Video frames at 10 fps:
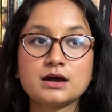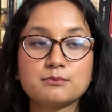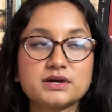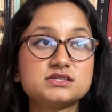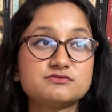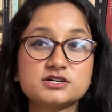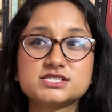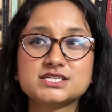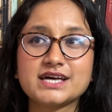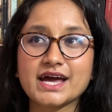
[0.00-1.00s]
because
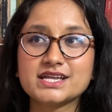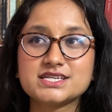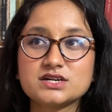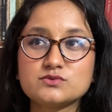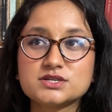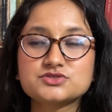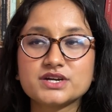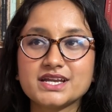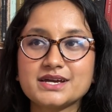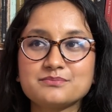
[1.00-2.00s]
firstly, the ending was
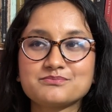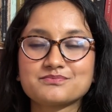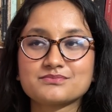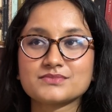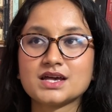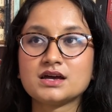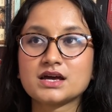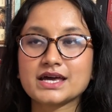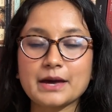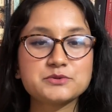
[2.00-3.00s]
really
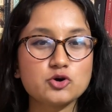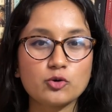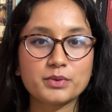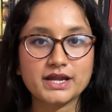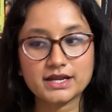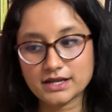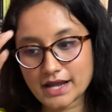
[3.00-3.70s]
kept open-ended.